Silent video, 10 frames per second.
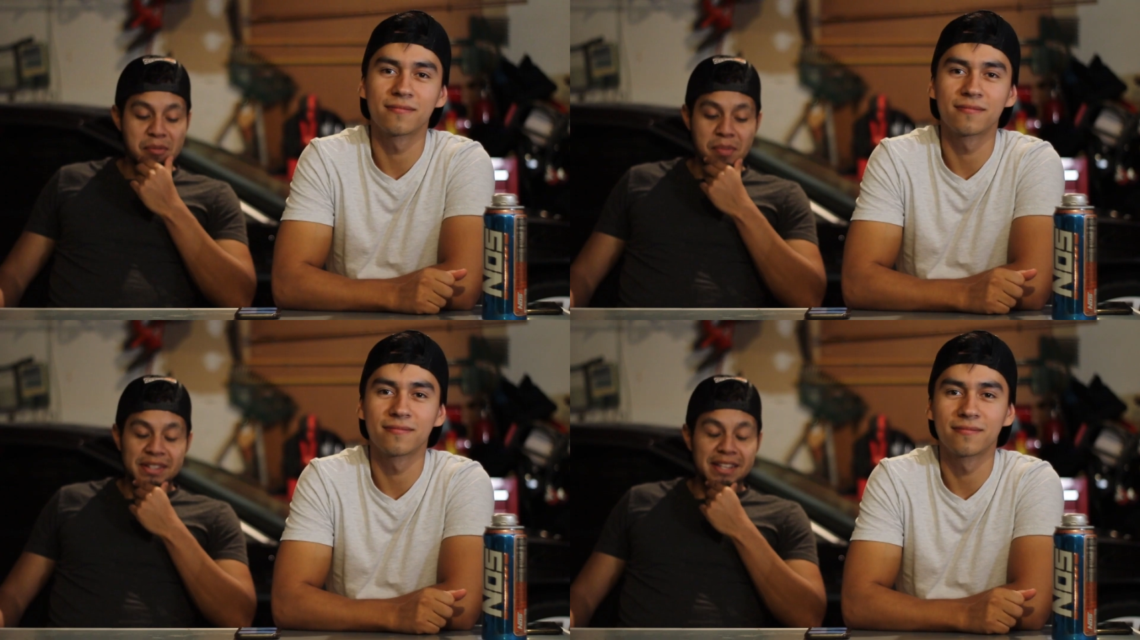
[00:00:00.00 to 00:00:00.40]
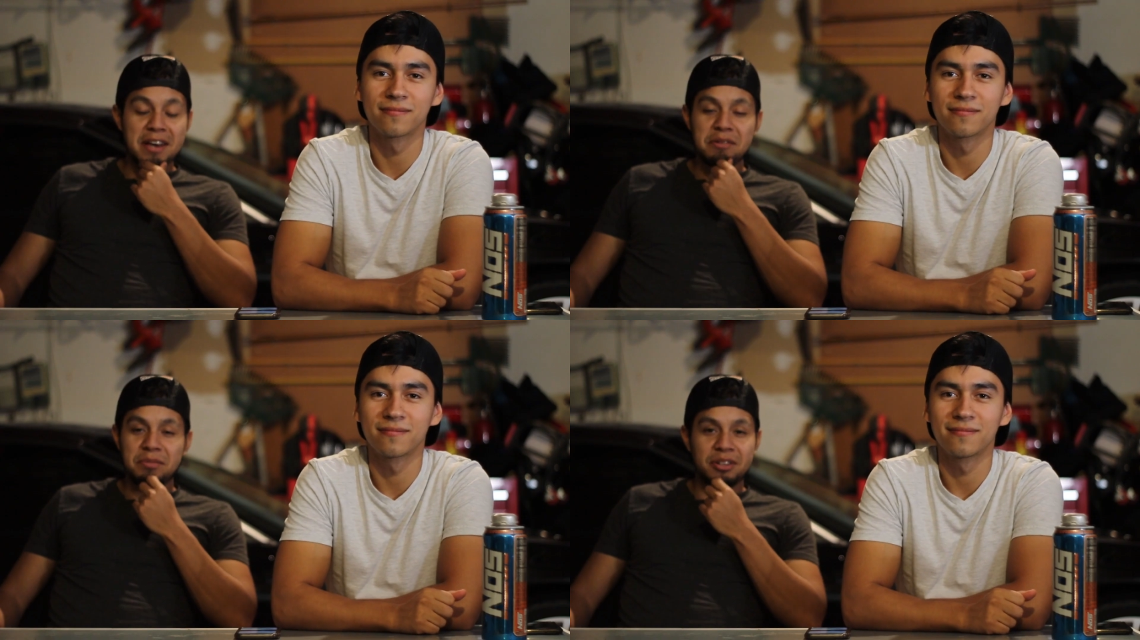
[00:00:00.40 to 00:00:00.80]
Speaker 1: But
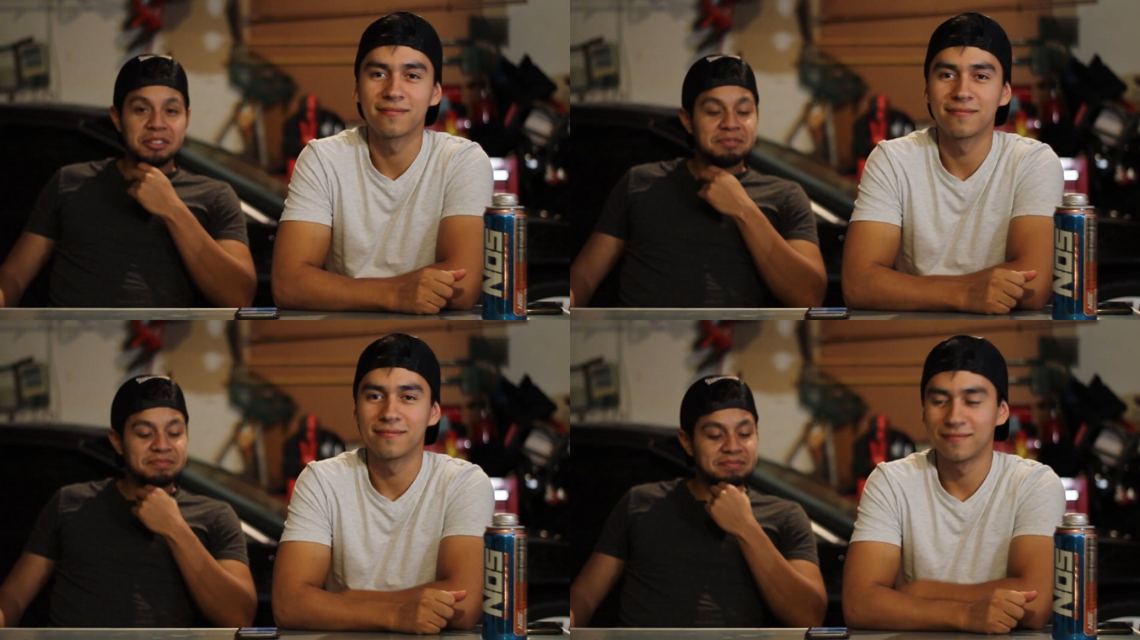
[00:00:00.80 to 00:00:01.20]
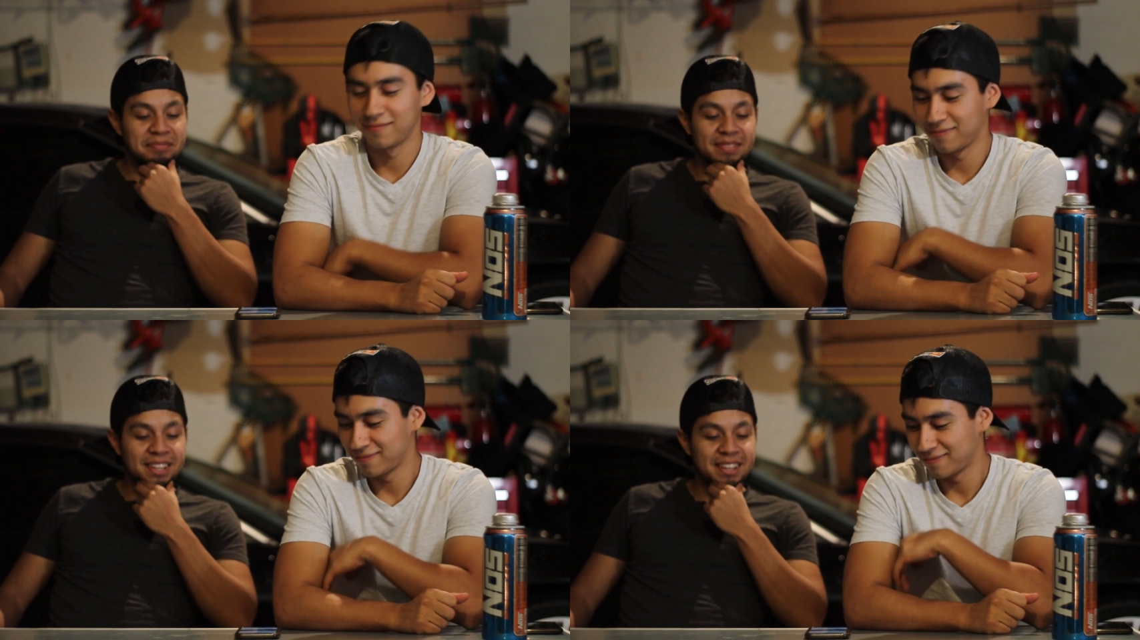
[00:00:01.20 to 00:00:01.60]
damn, bro,
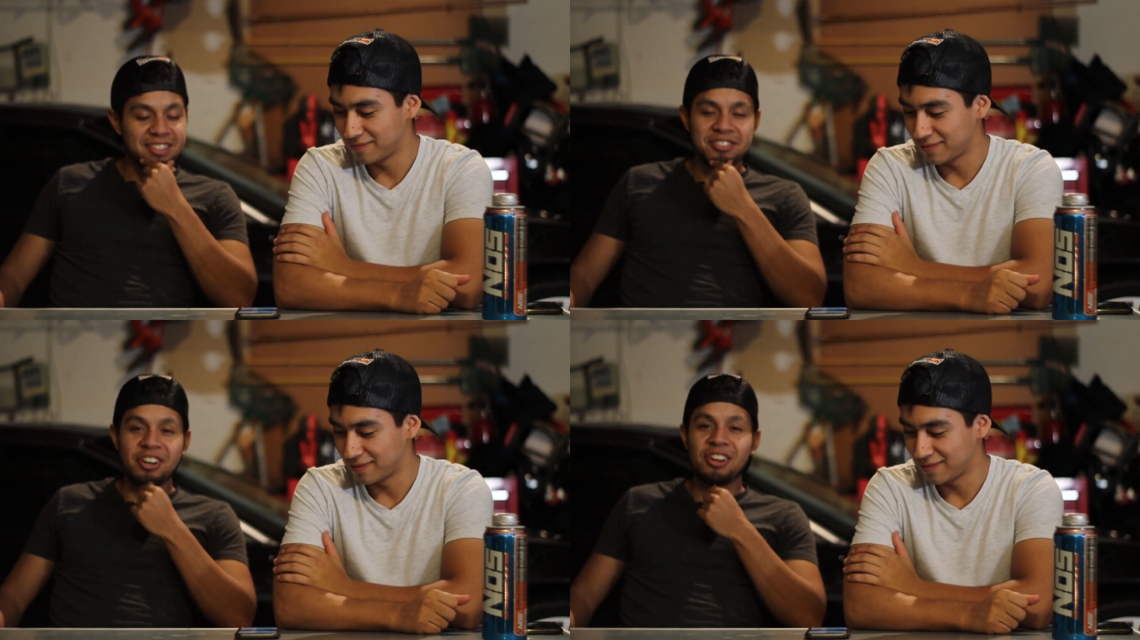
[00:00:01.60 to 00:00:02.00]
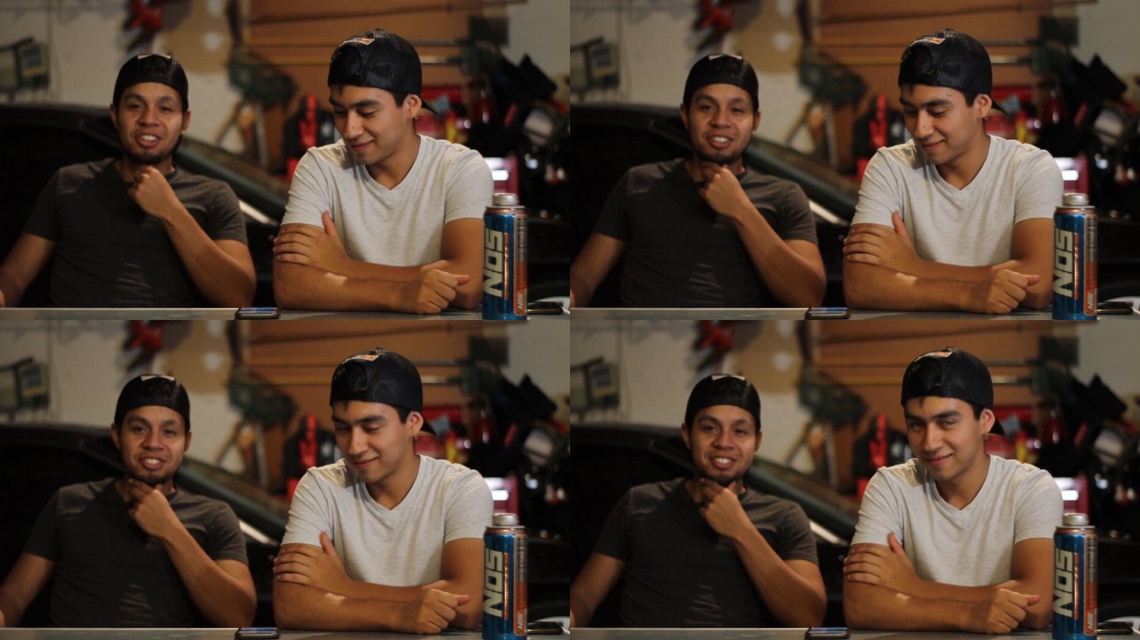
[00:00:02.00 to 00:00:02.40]
you talk a
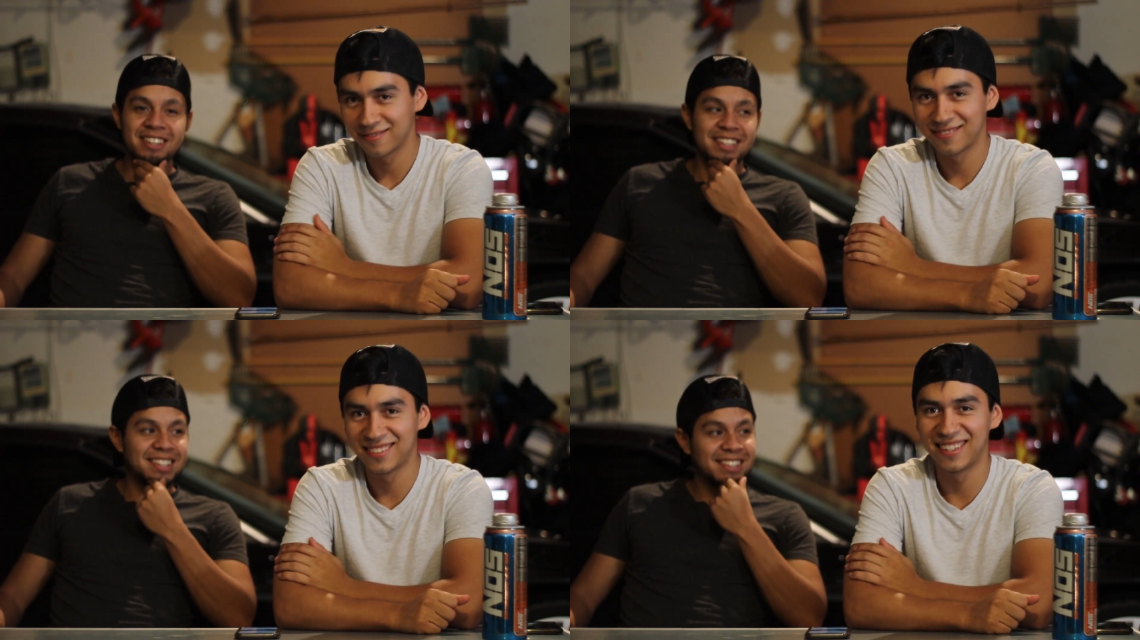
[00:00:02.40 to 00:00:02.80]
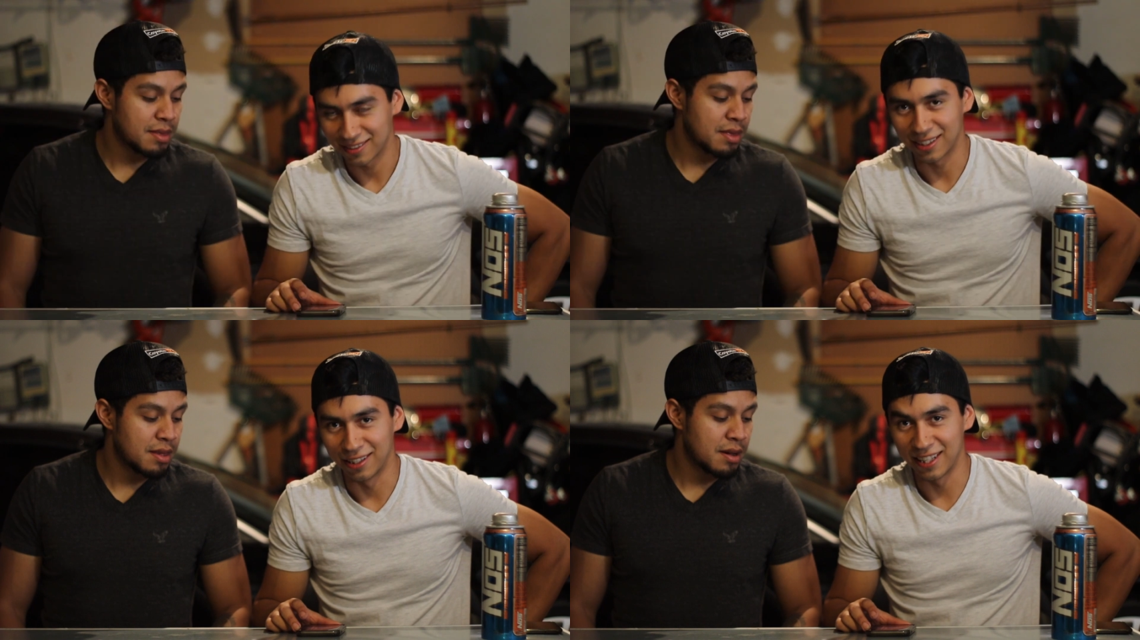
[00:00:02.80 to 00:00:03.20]
lot of shit.
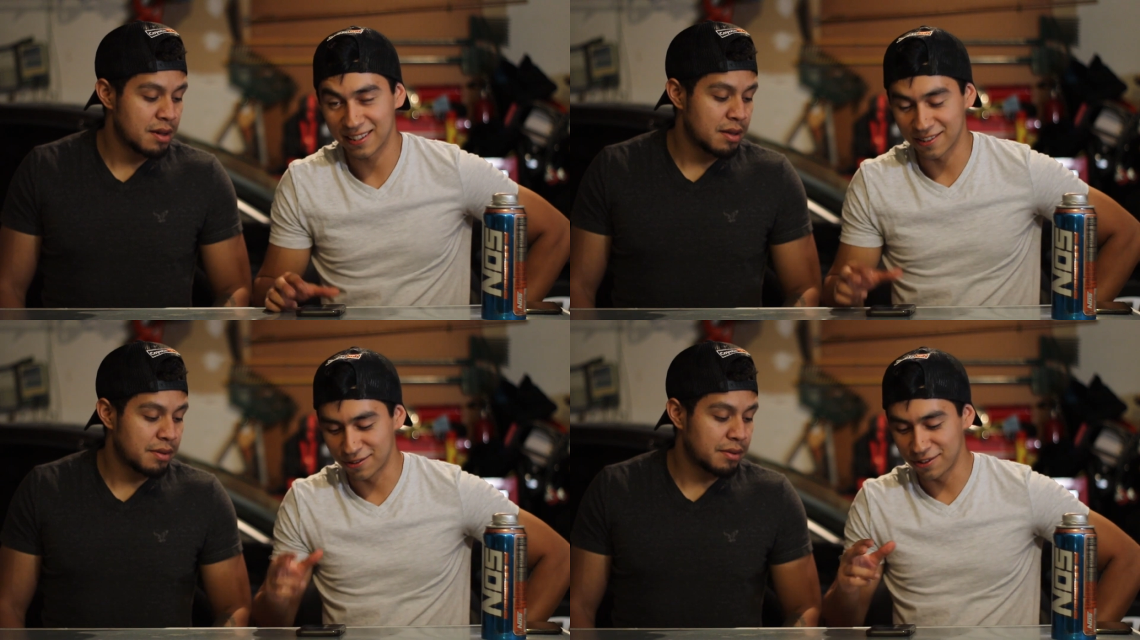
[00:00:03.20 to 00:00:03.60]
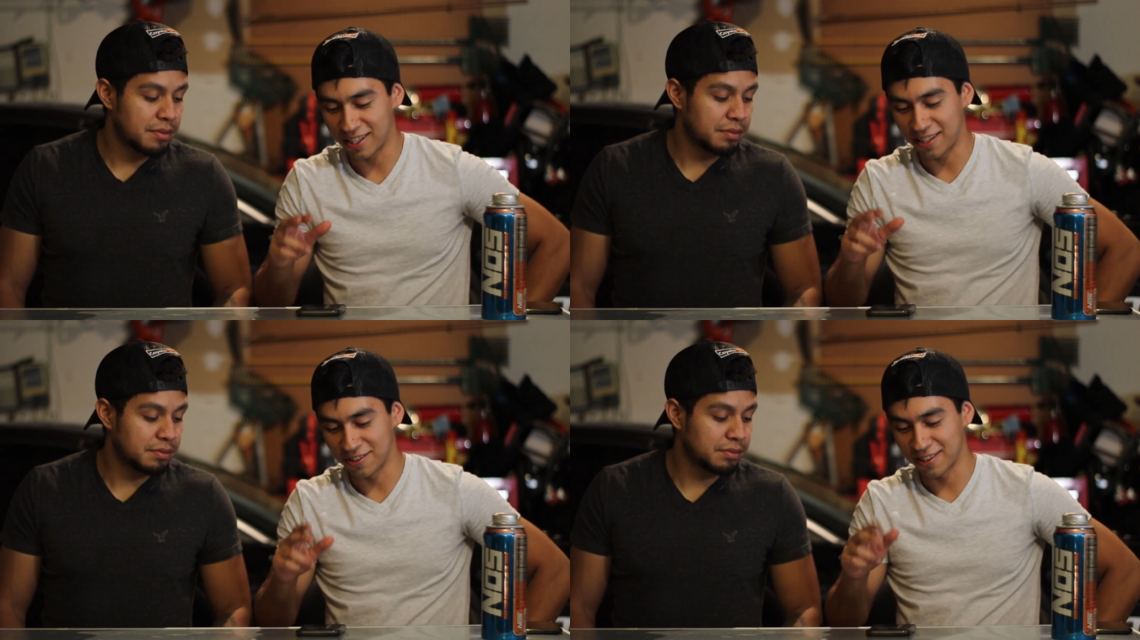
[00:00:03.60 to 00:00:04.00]
Speaker 2: I like the two
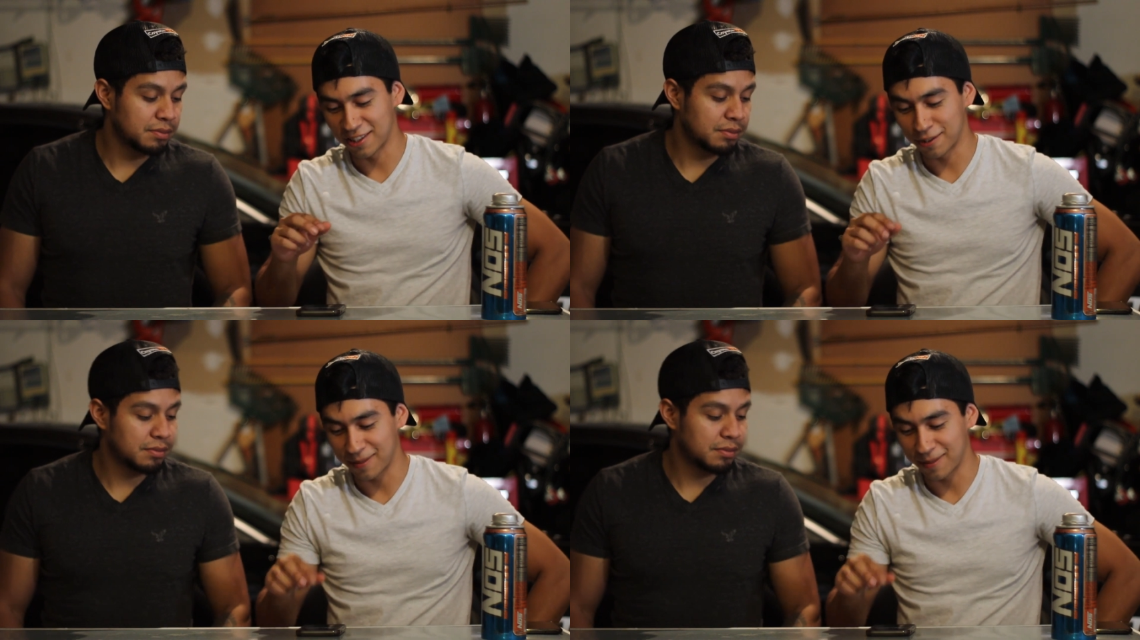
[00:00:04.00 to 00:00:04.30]
challenges in this